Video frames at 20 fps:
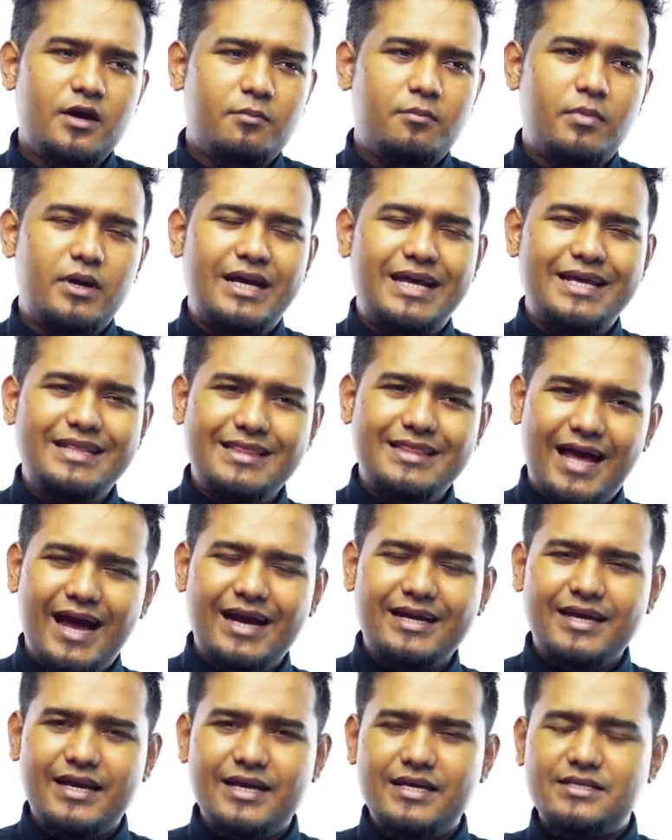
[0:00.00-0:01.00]
But in
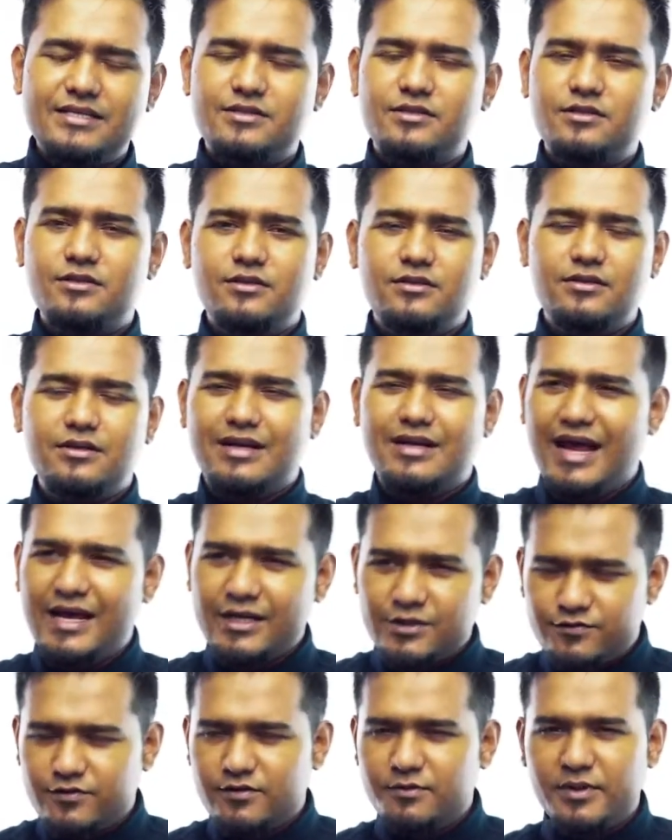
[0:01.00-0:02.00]
that case,
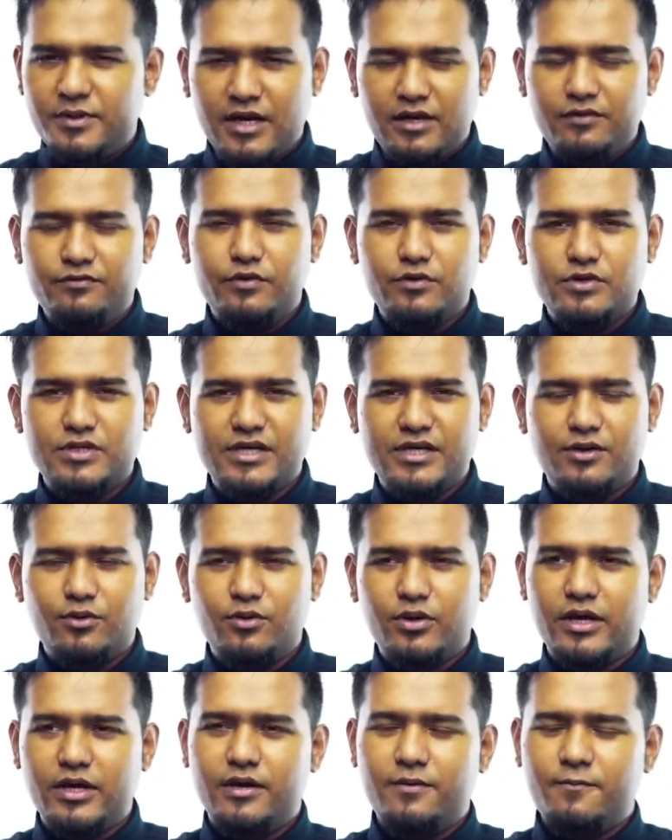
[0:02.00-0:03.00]
clients will be confused. Like,
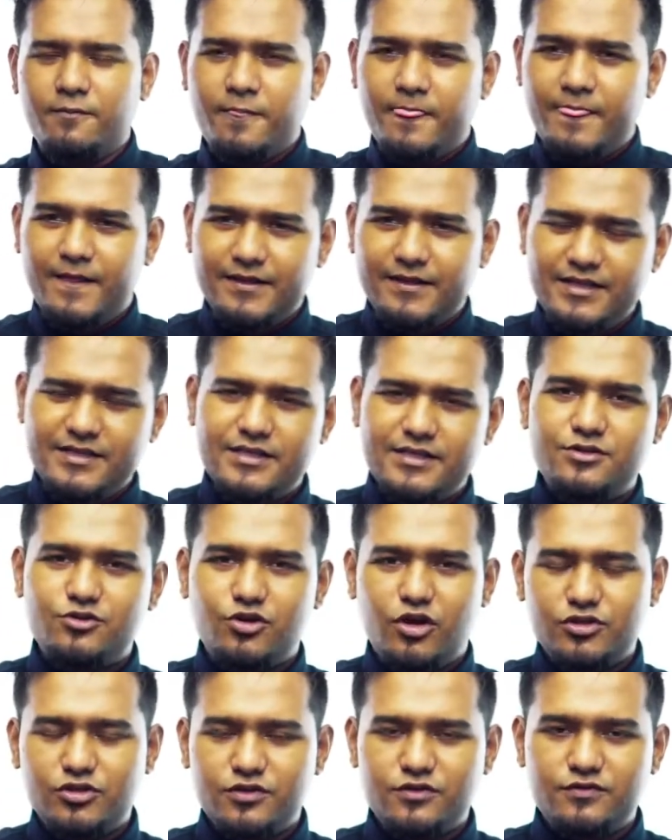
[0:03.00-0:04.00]
okay, this is
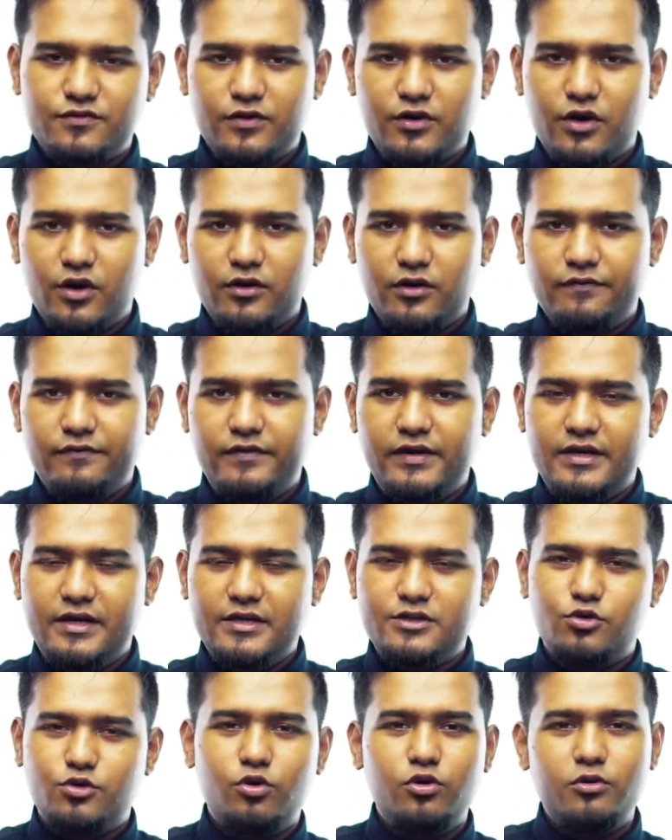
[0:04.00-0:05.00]
Rogers Photography. It
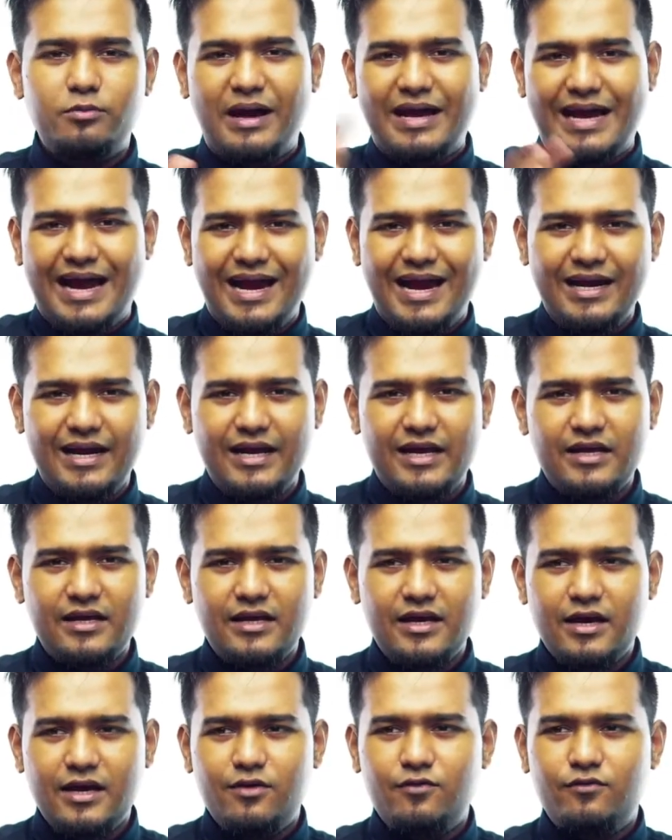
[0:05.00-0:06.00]
is owned by Andy.
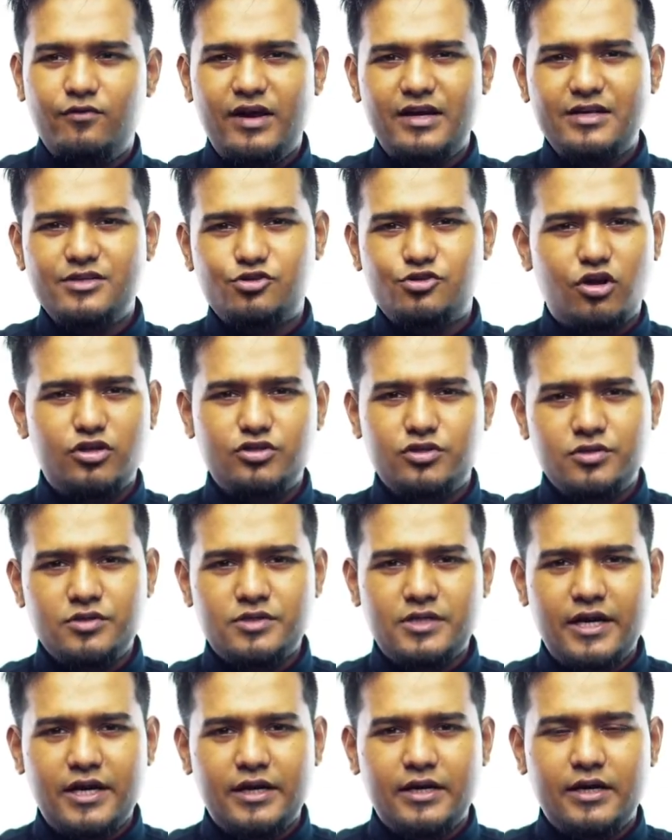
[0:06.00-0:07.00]
Where is Rogers,
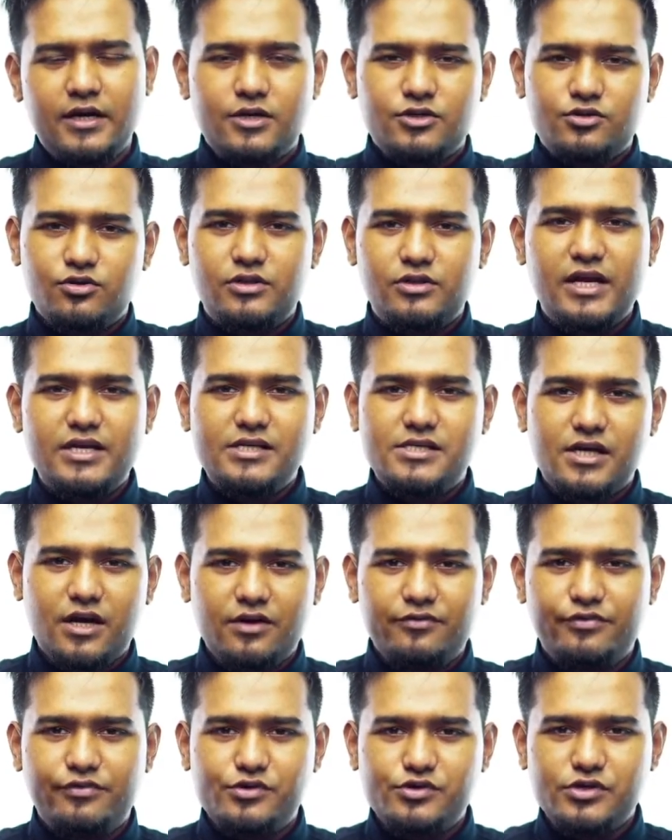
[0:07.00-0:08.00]
right? So there is a
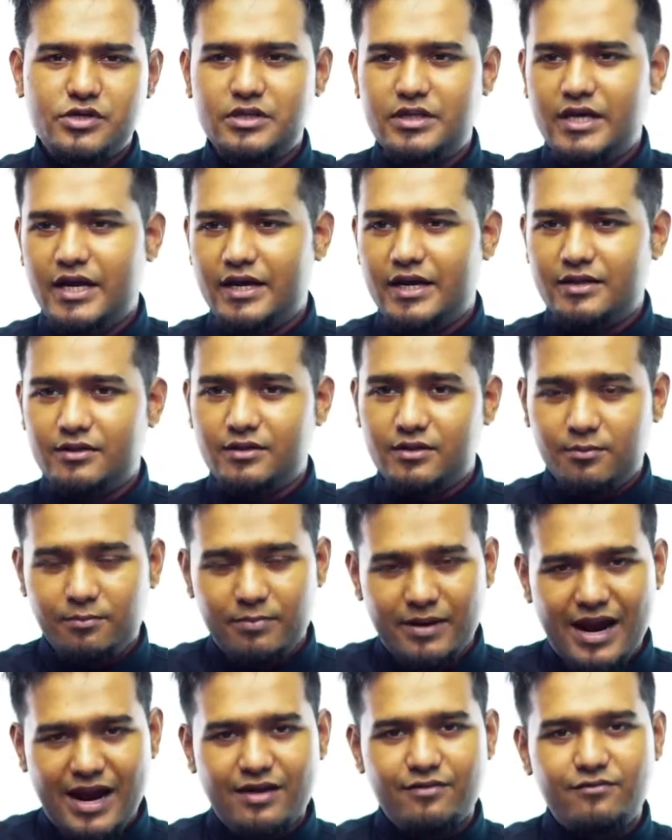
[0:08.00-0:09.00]
confusion. There, the
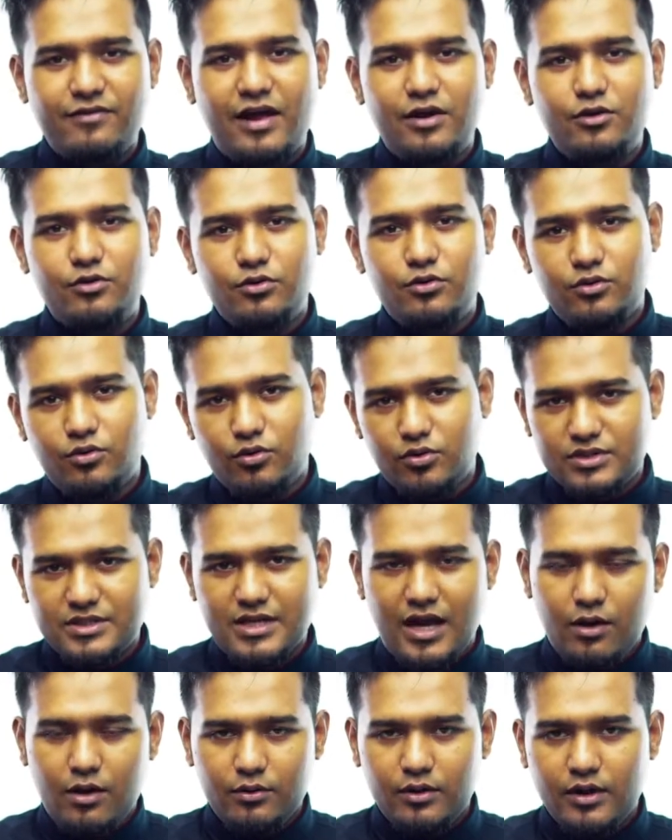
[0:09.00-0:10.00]
brand value goes
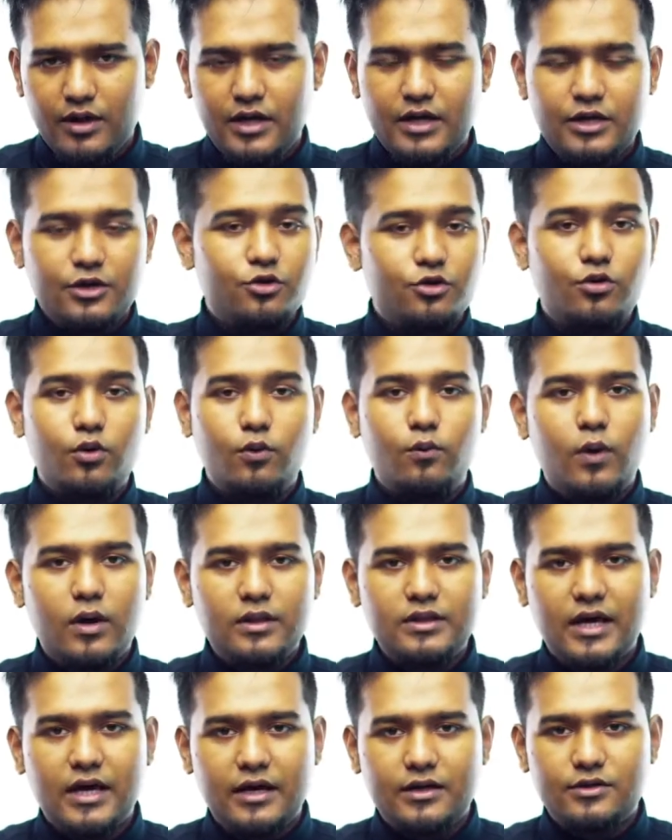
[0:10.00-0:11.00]
down. You don't
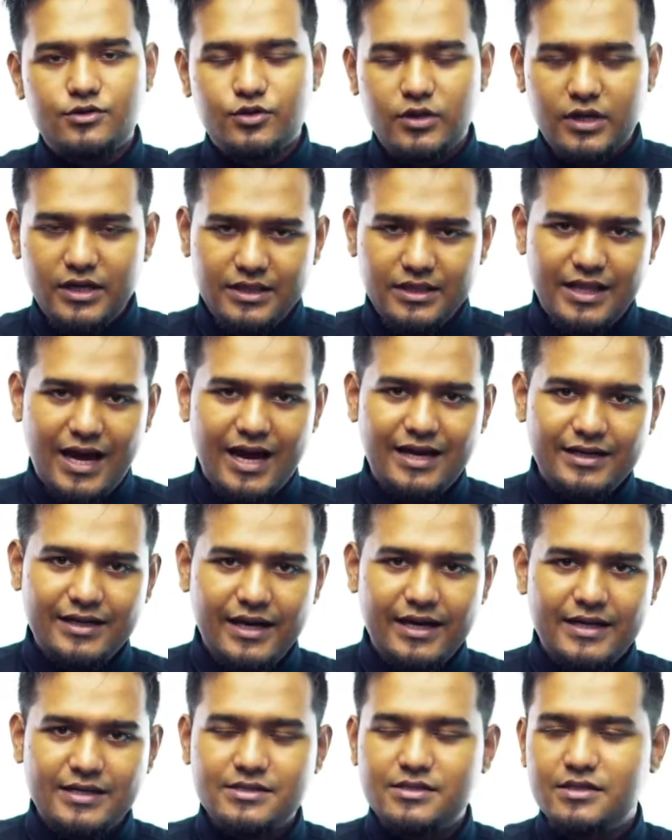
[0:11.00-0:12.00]
want that. So in that
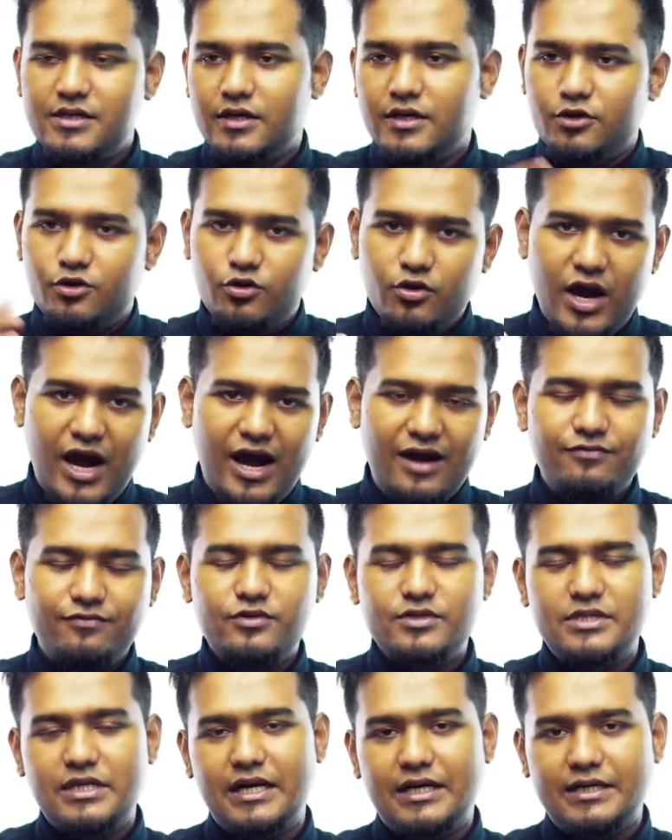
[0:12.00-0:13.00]
case, you have
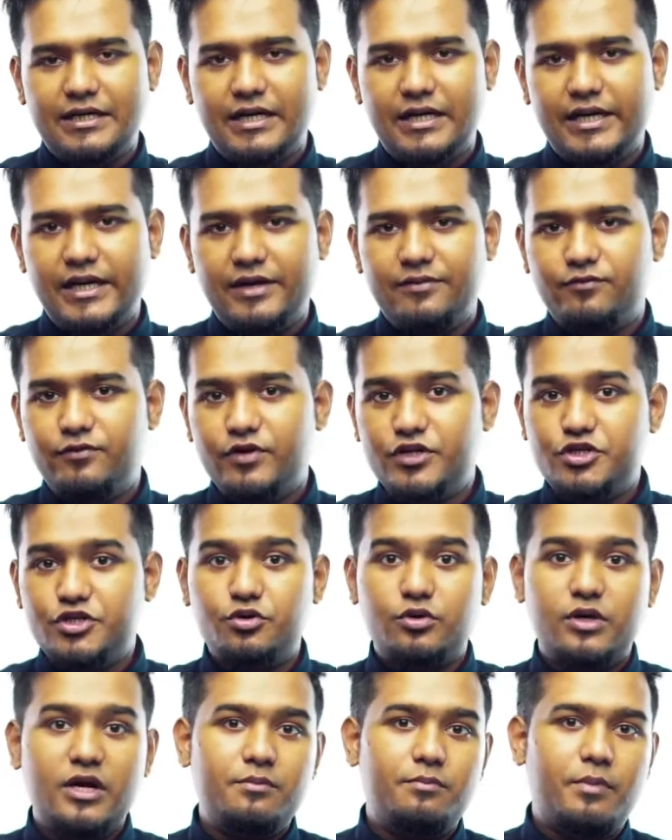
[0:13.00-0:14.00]
to select a name which
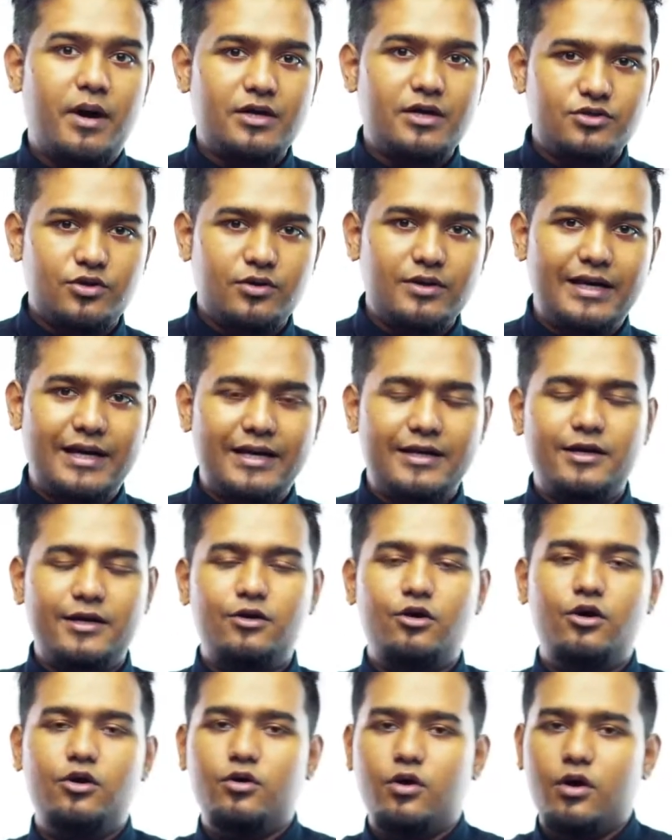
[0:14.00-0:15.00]
you can pass on later
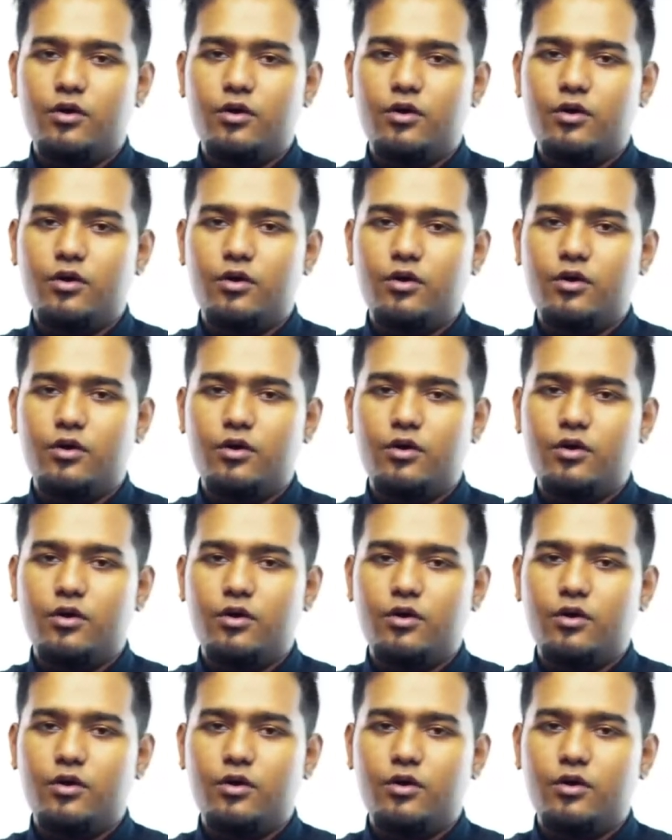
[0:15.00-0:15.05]
on